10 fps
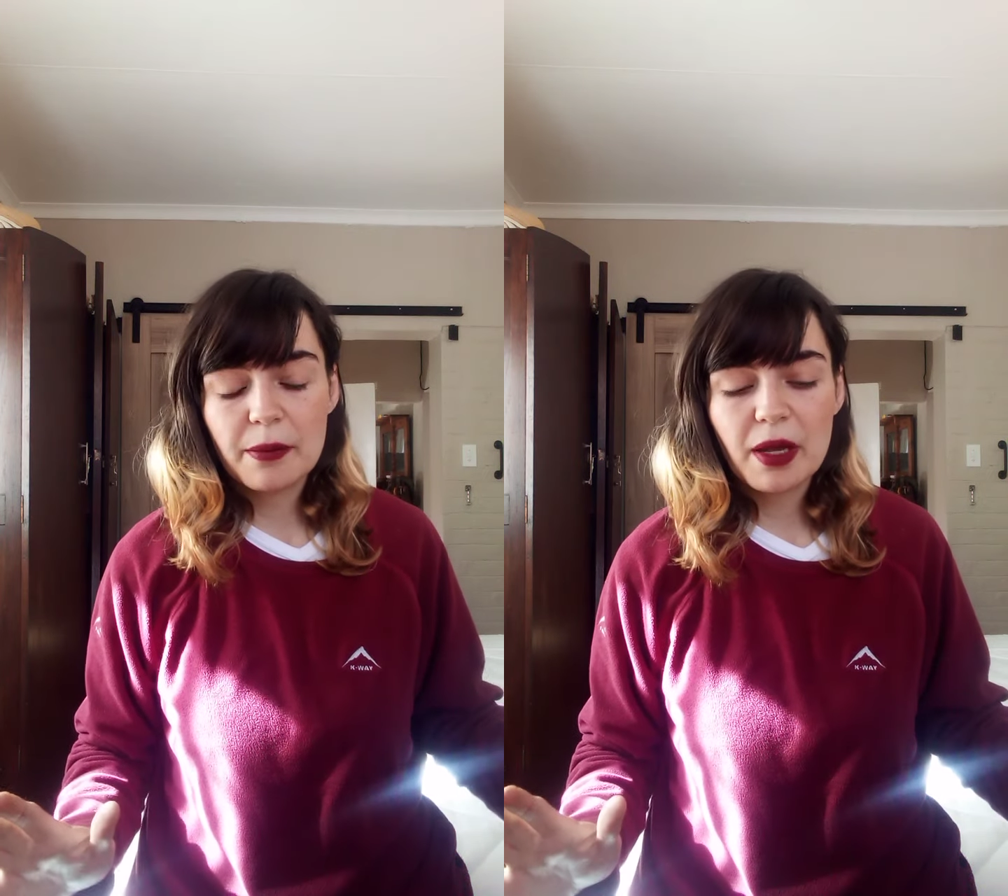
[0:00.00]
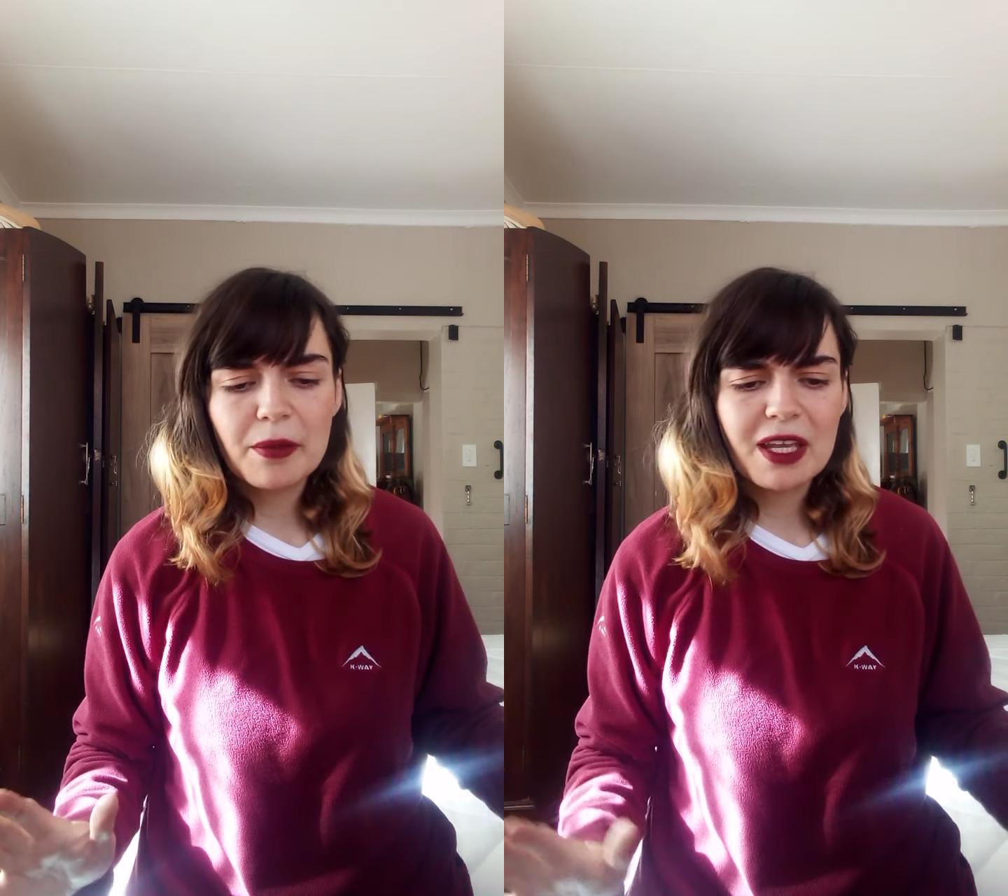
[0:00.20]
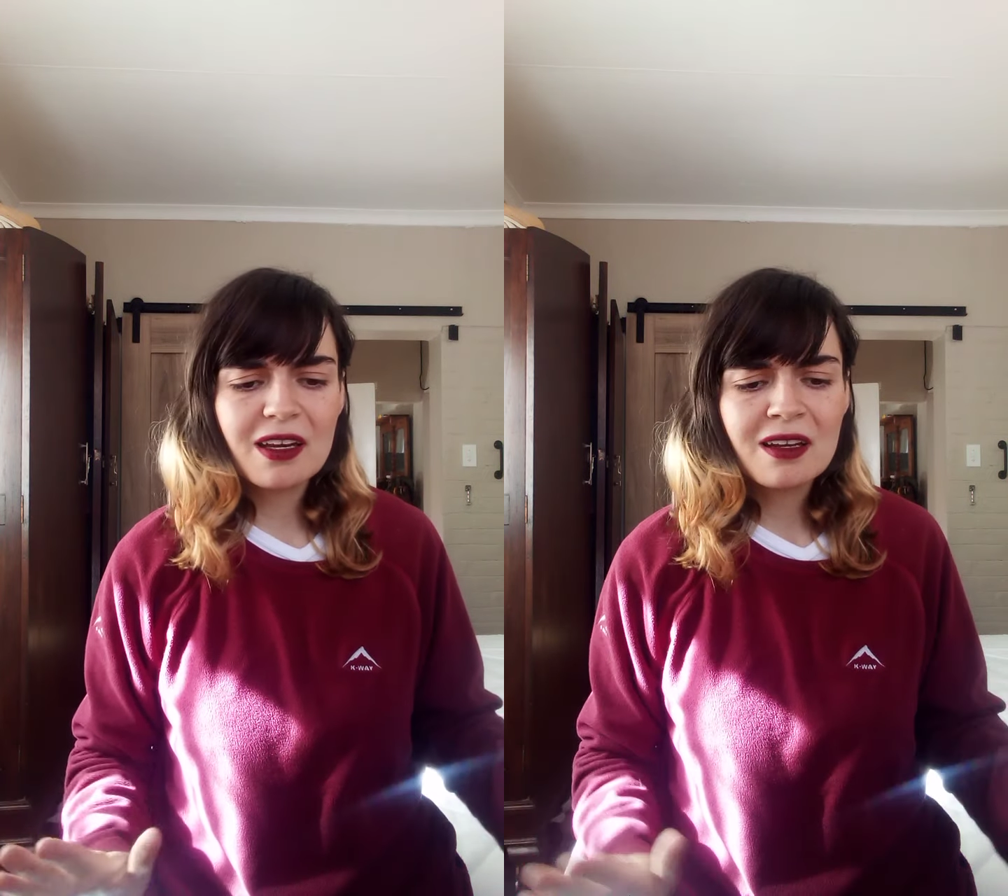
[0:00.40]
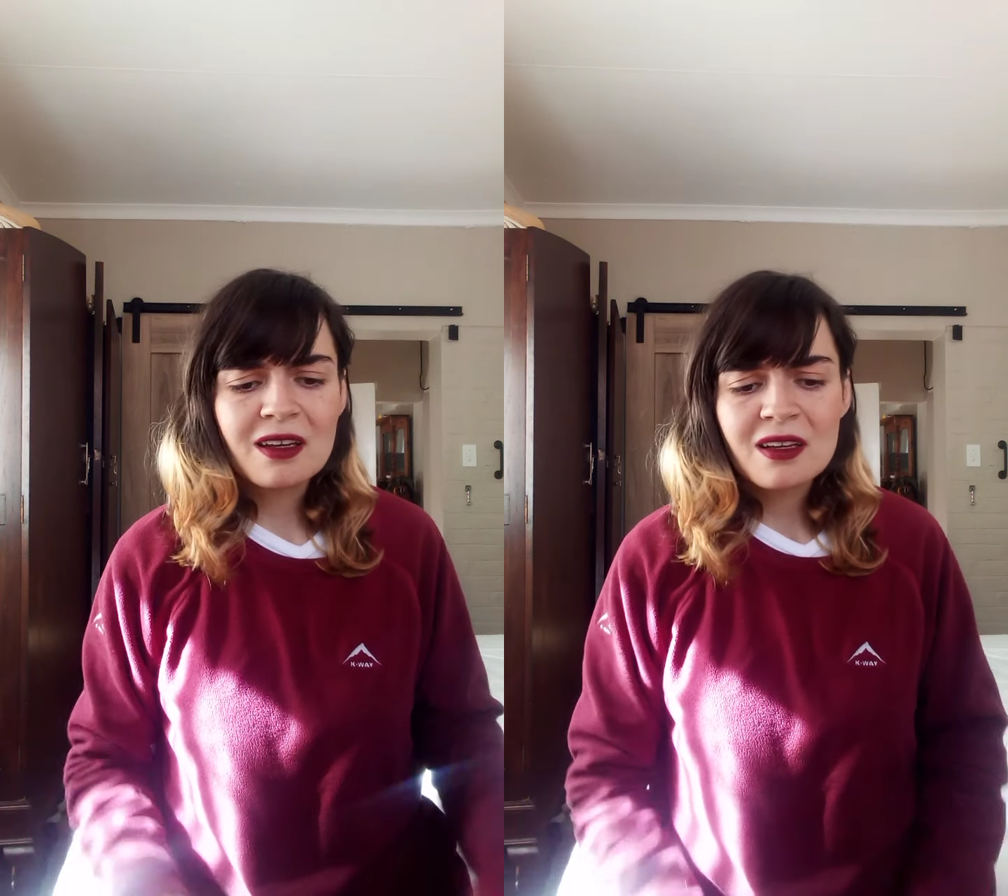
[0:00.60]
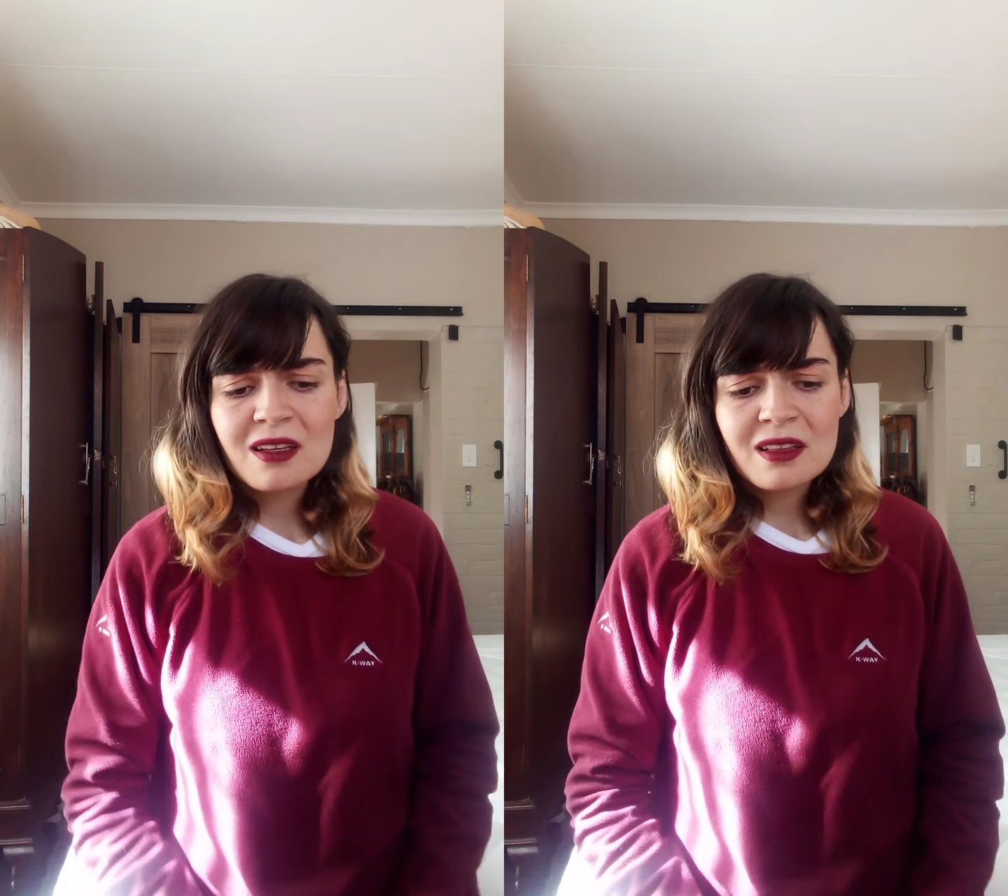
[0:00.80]
I mean,
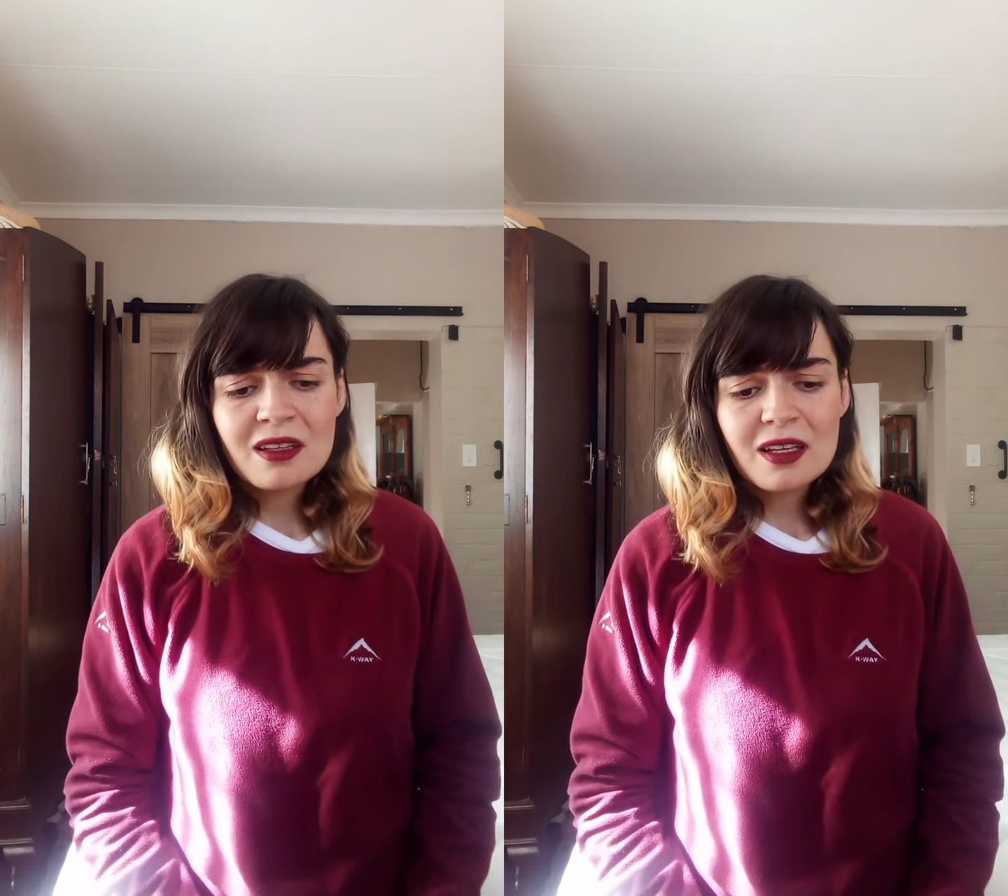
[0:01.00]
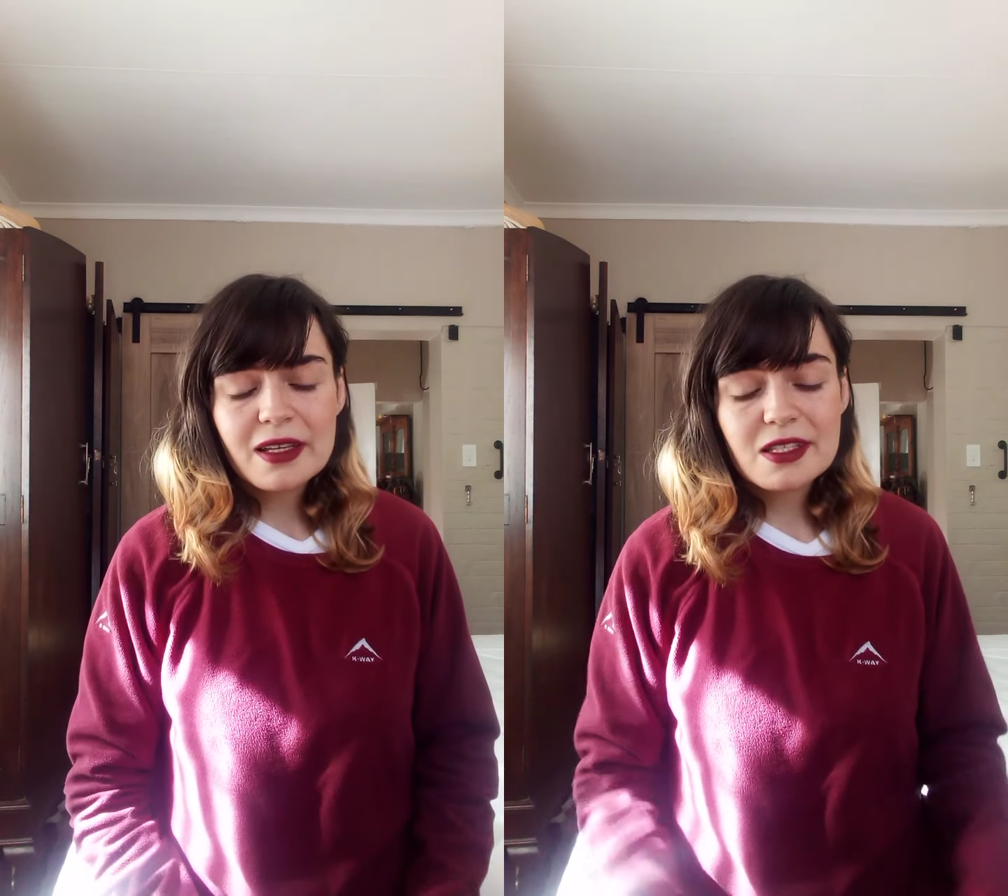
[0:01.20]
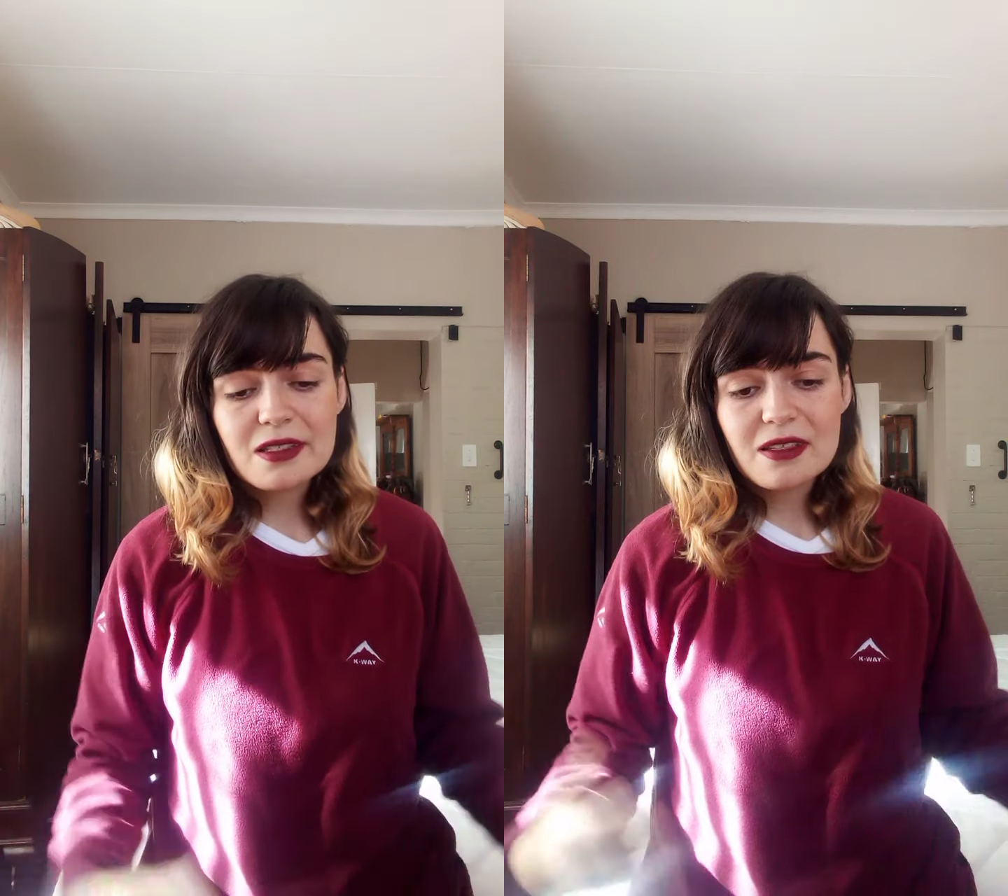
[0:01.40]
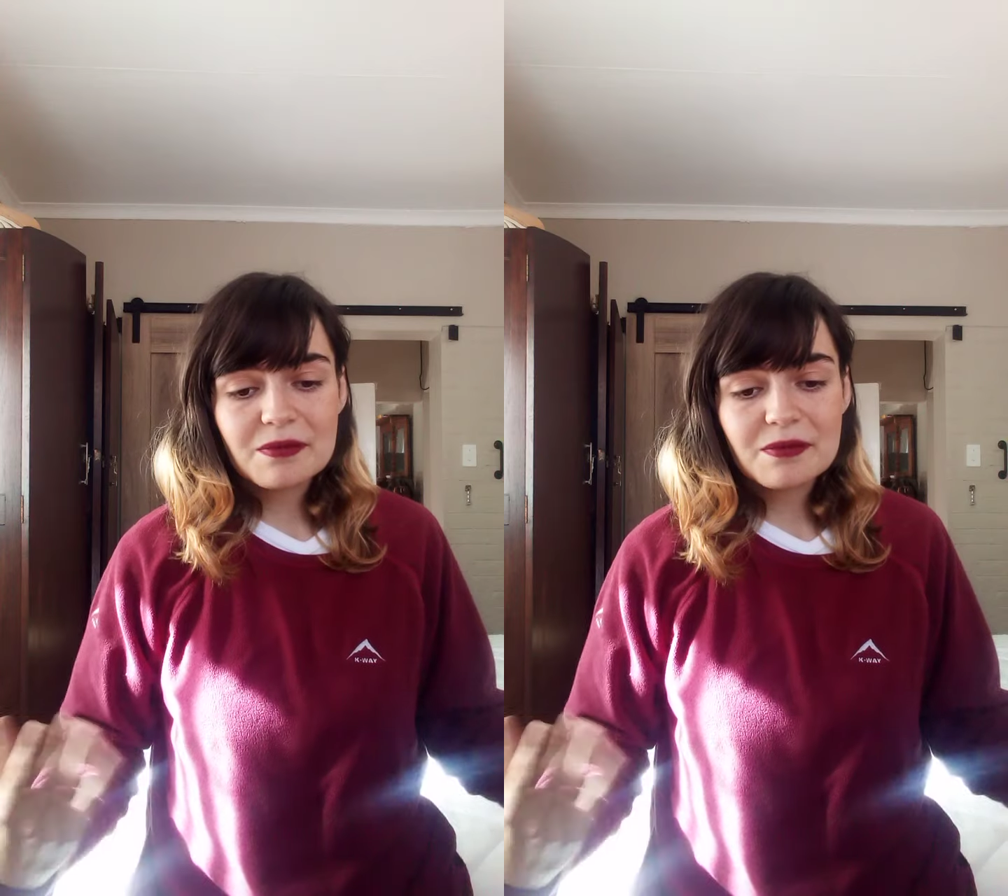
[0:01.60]
it's